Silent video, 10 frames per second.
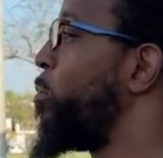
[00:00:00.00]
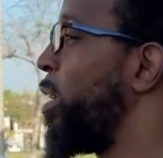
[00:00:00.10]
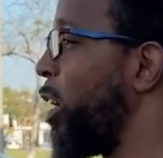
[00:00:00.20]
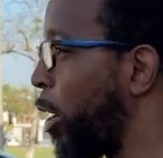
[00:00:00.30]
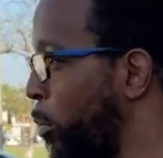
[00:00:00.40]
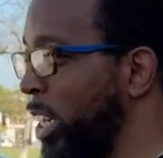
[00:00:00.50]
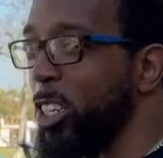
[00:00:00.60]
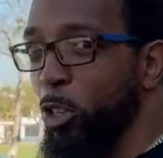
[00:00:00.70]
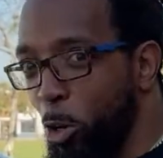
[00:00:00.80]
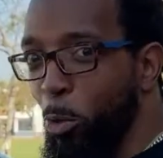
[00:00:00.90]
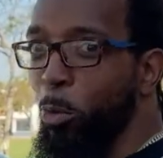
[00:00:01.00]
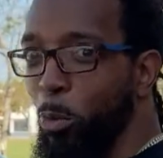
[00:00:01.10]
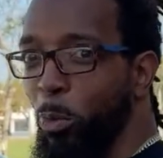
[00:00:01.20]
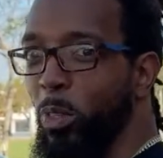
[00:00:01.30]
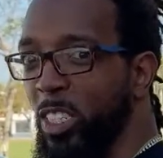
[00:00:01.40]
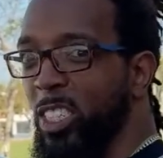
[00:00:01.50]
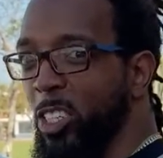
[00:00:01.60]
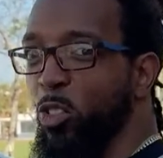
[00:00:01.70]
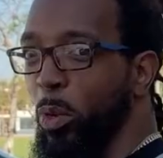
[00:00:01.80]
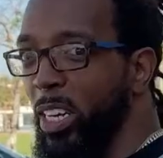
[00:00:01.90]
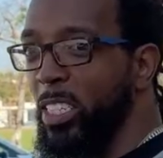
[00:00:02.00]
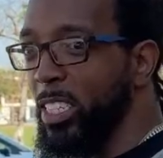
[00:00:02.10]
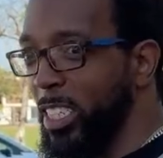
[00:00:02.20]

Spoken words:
but y'all don't need to know the situation.